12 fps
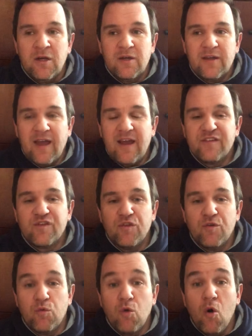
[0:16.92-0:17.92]
Okay, so
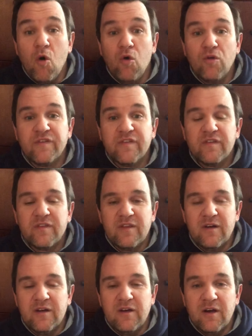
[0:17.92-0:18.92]
the roles
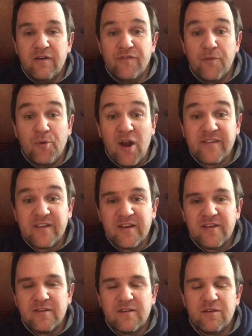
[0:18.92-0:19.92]
of the
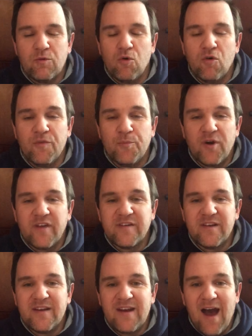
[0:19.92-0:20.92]
president, the role of the
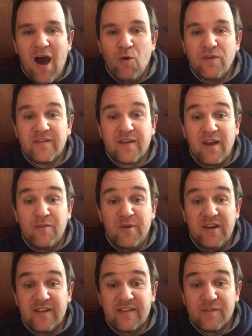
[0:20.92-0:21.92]
president, and how it's kind of
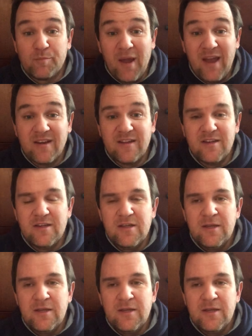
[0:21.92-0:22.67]
been expanded.